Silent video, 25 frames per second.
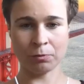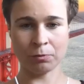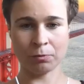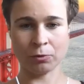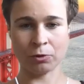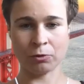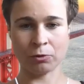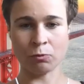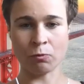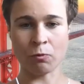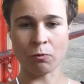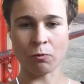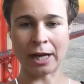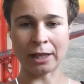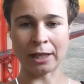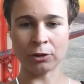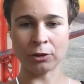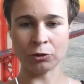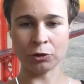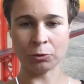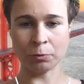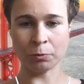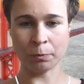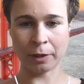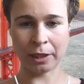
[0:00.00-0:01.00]
why do
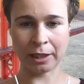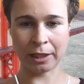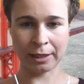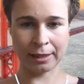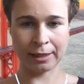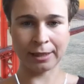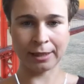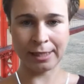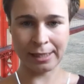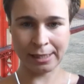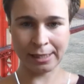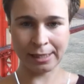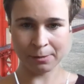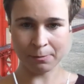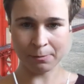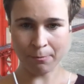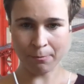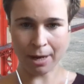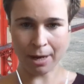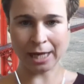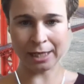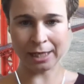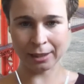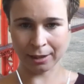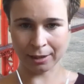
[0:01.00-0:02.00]
you pick this
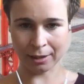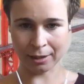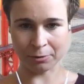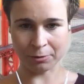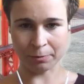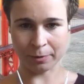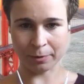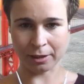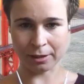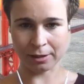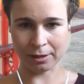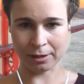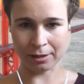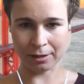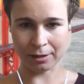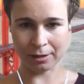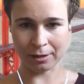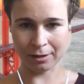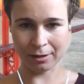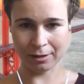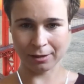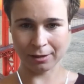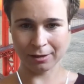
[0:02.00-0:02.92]
manicure person?